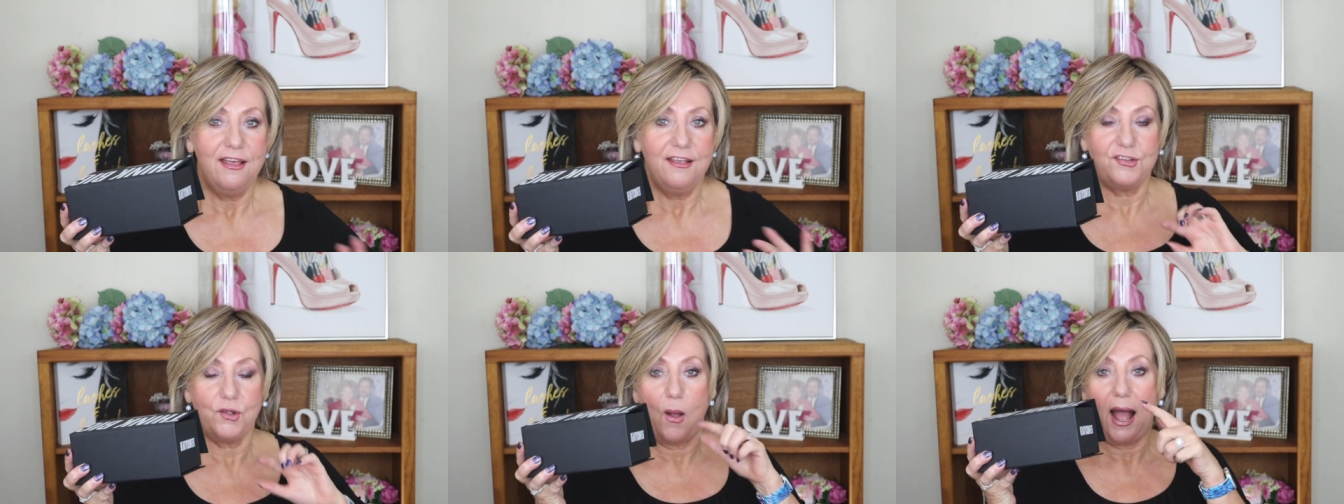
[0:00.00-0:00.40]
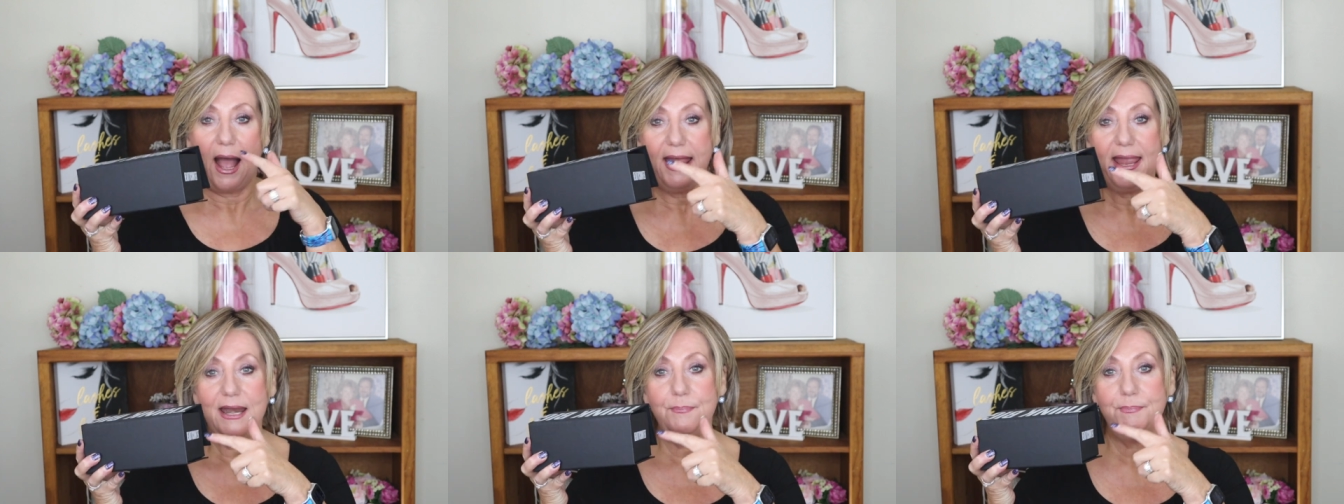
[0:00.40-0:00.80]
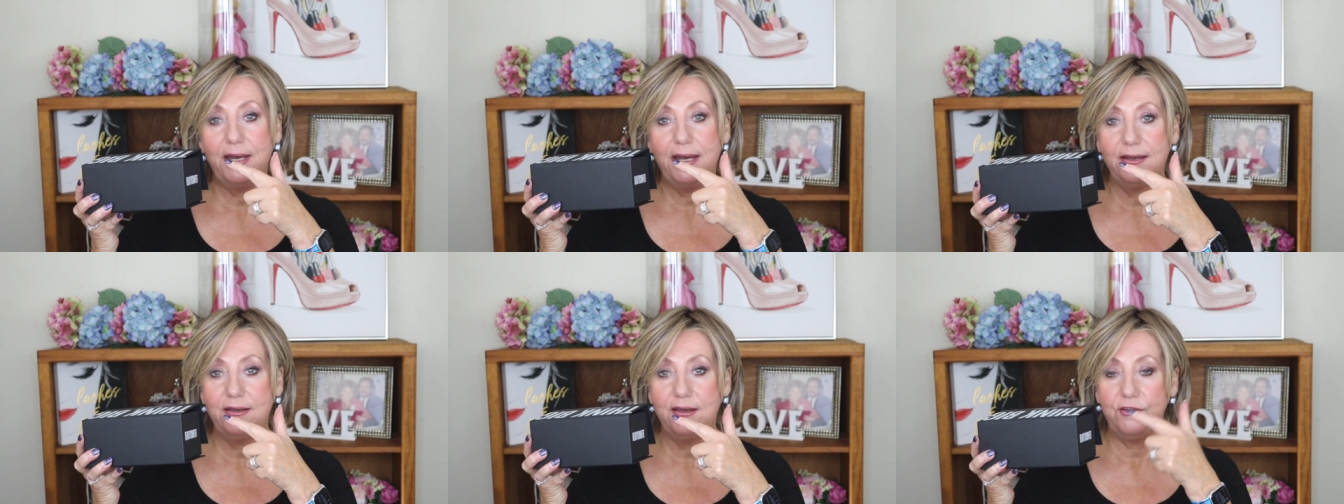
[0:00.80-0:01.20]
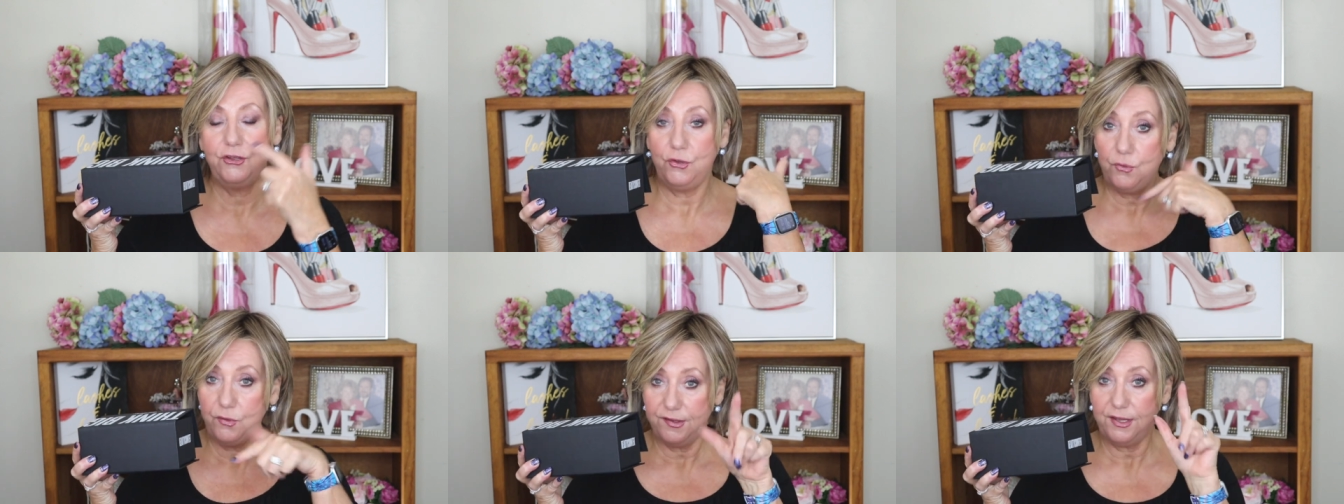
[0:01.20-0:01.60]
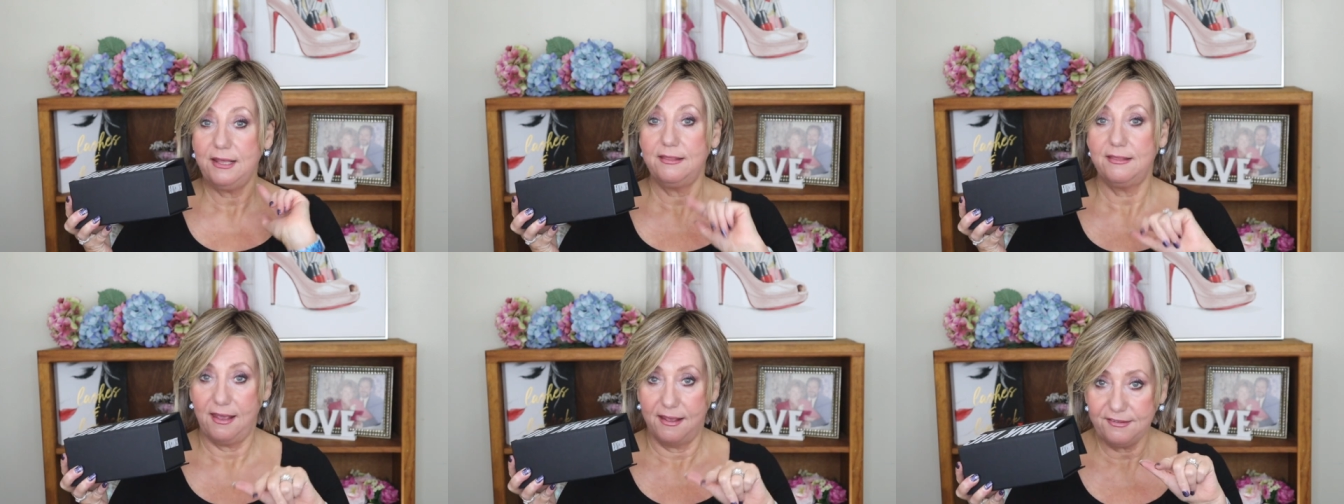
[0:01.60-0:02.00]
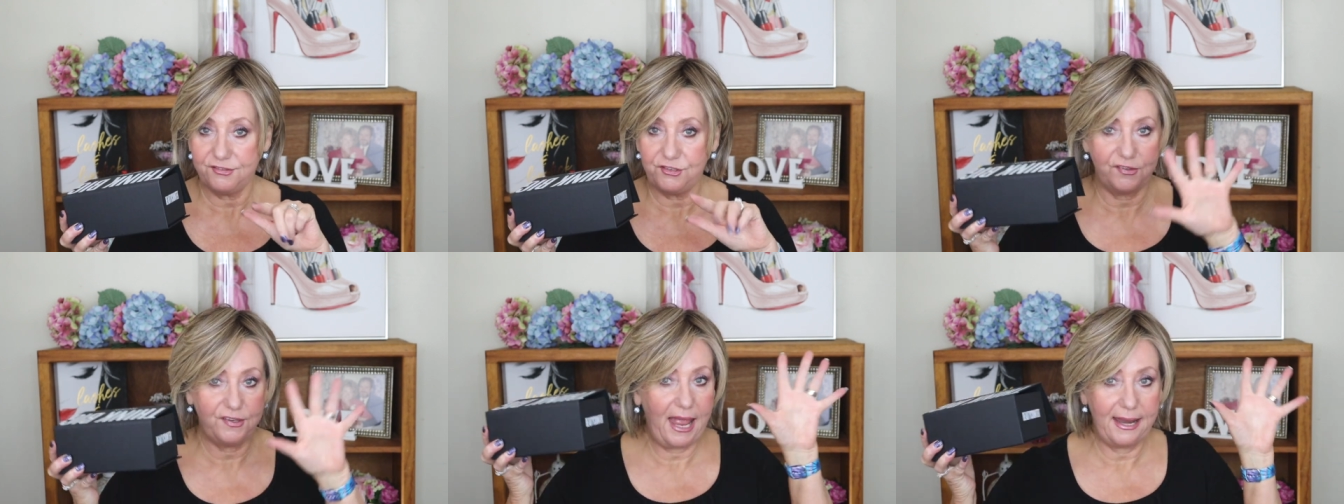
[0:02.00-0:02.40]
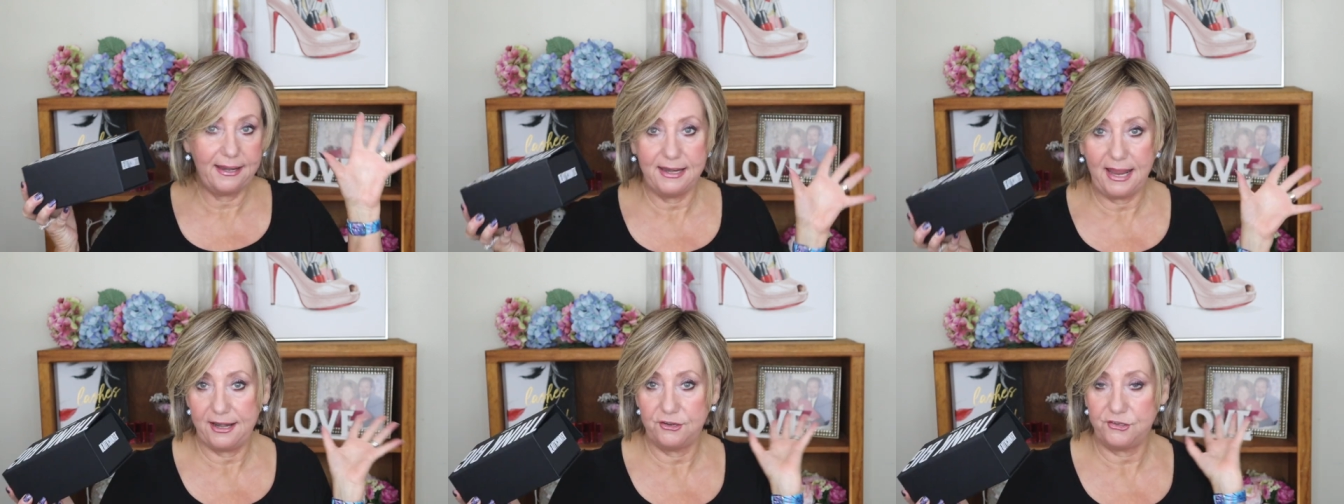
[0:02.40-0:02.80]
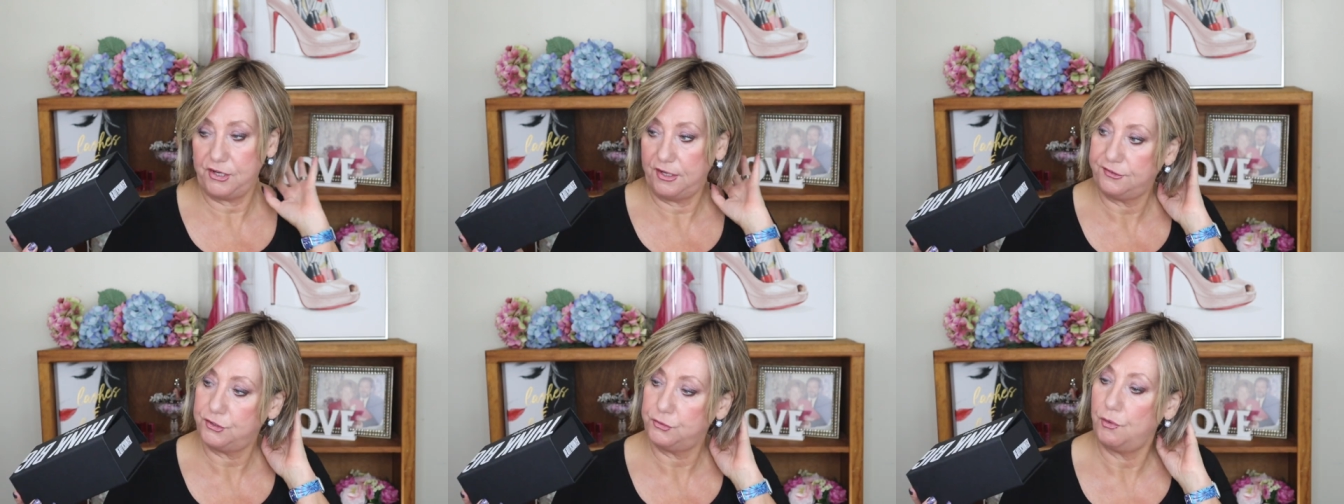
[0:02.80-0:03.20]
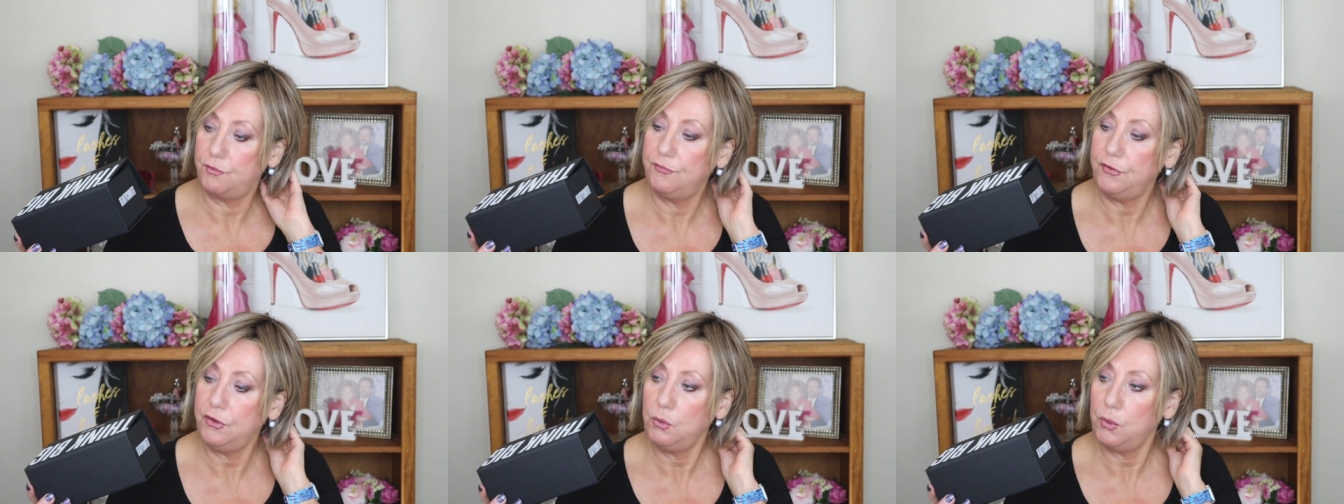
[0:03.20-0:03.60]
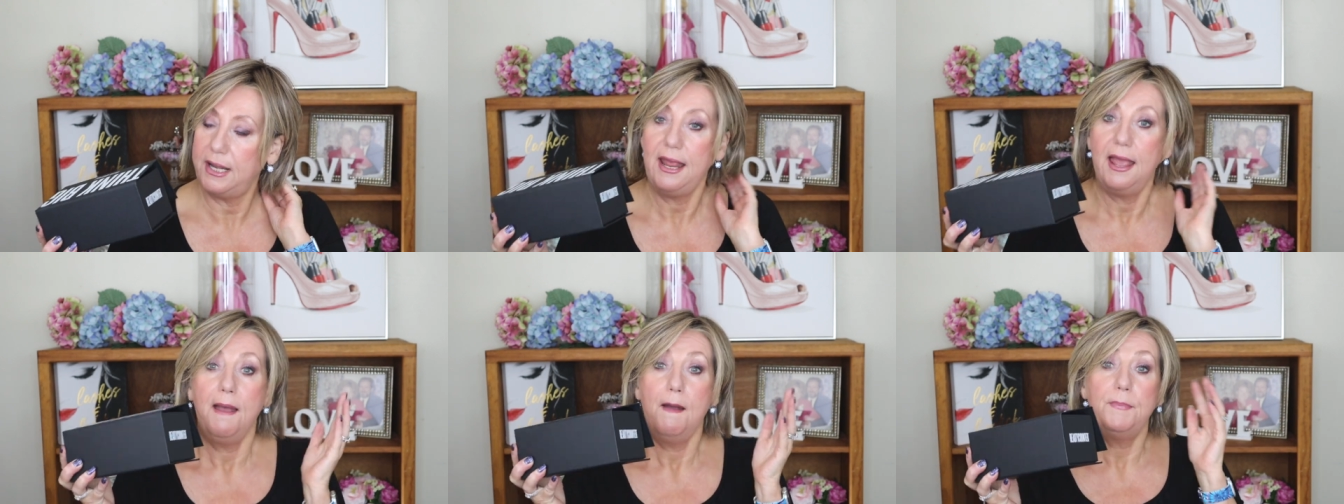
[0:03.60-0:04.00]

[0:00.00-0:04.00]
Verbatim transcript: So I had been using this, just hadn't had a chance to review it.